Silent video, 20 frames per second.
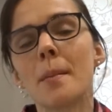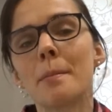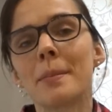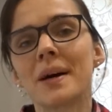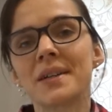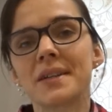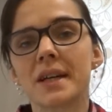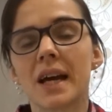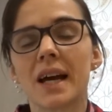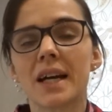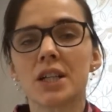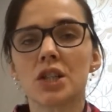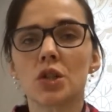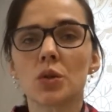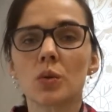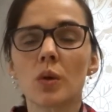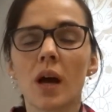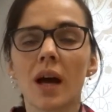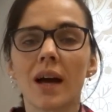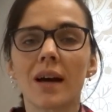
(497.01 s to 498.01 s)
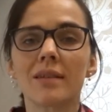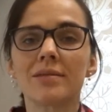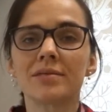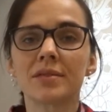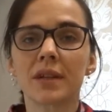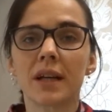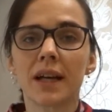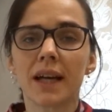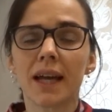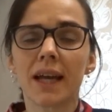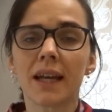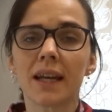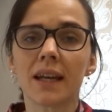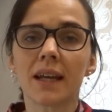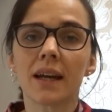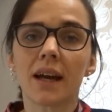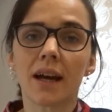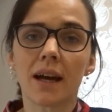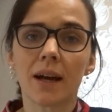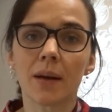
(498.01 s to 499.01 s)
But I do have
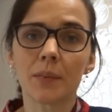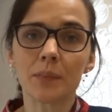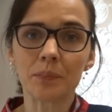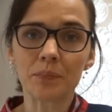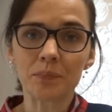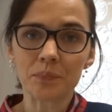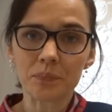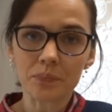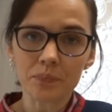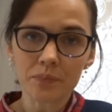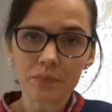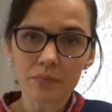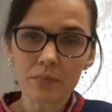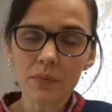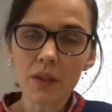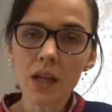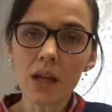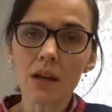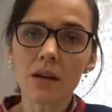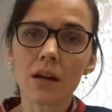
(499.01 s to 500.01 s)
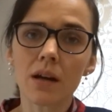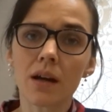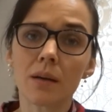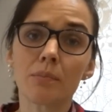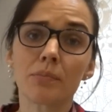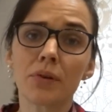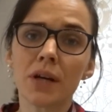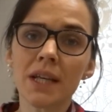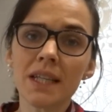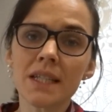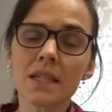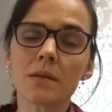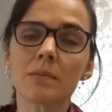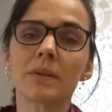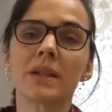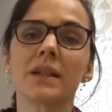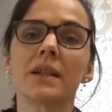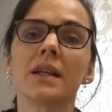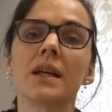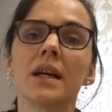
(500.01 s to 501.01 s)
a
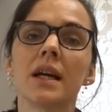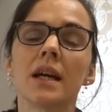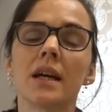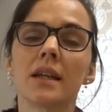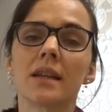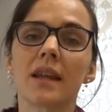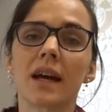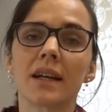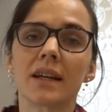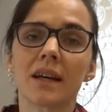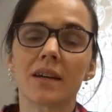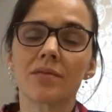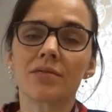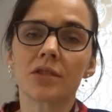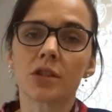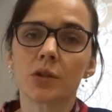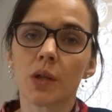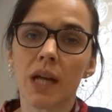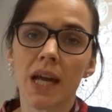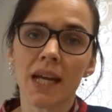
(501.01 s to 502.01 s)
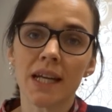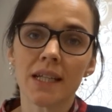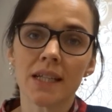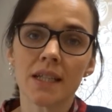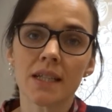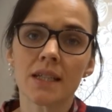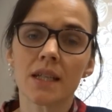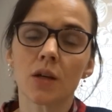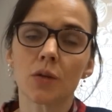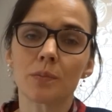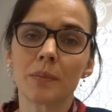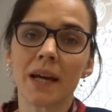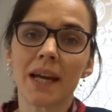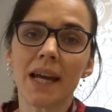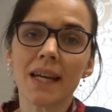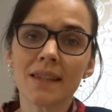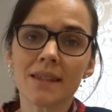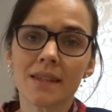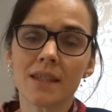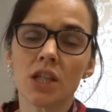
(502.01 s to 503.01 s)
printable that I've created on my
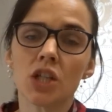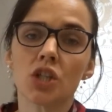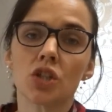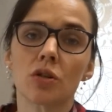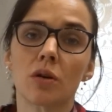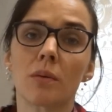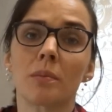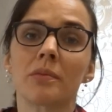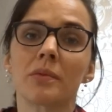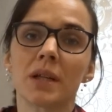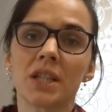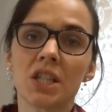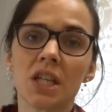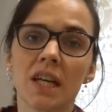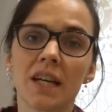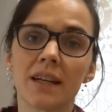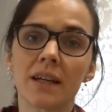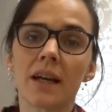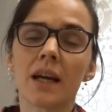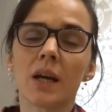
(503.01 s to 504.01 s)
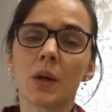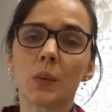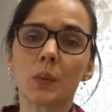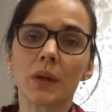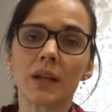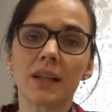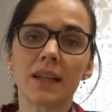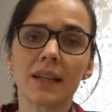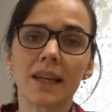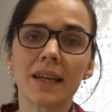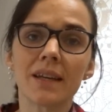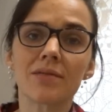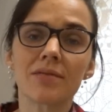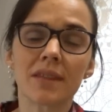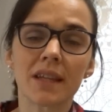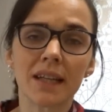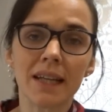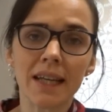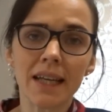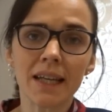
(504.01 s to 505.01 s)
Etsy shop, which I will leave
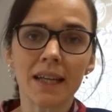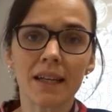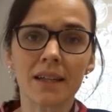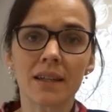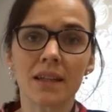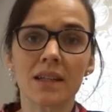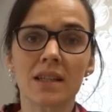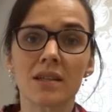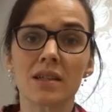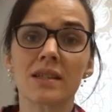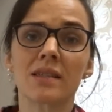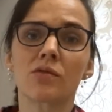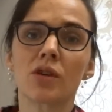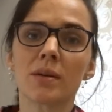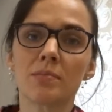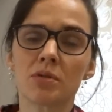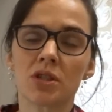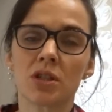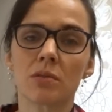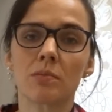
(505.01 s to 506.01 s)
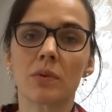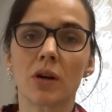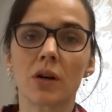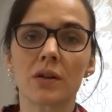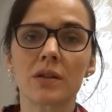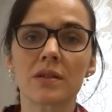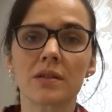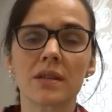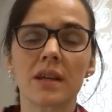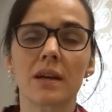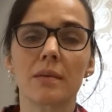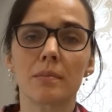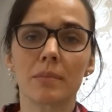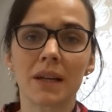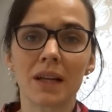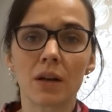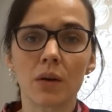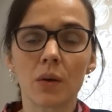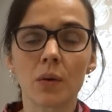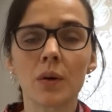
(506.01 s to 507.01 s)
the link in the description box
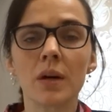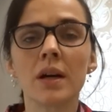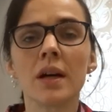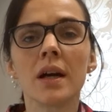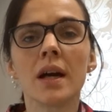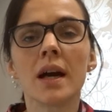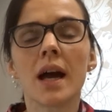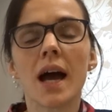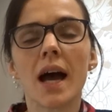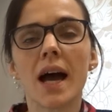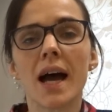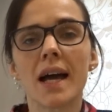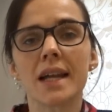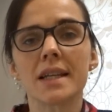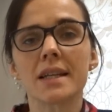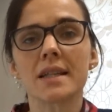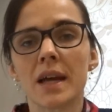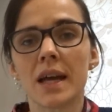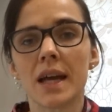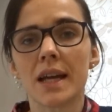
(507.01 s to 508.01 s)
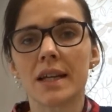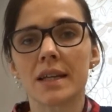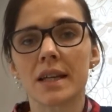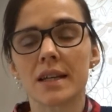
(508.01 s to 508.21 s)
below, and it